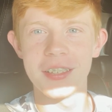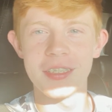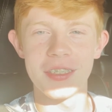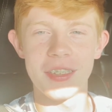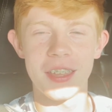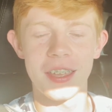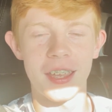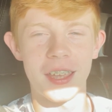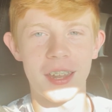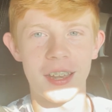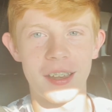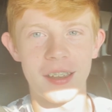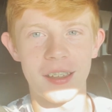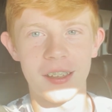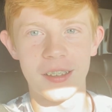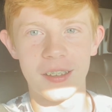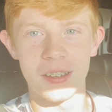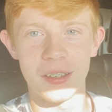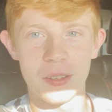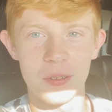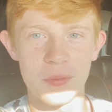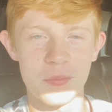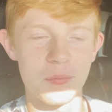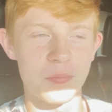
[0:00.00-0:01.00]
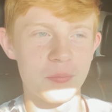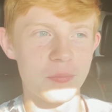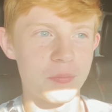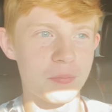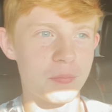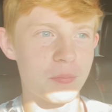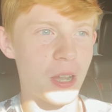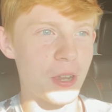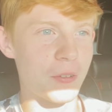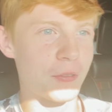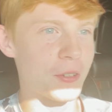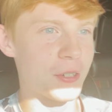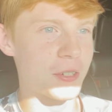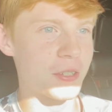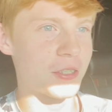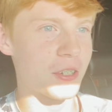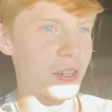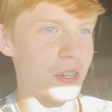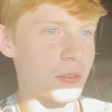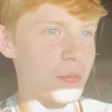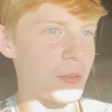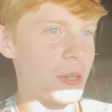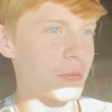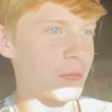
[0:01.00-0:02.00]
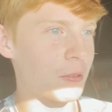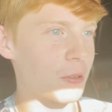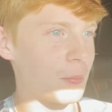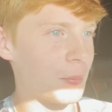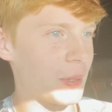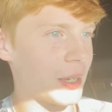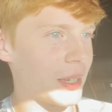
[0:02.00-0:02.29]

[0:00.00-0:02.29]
then my first tournament will be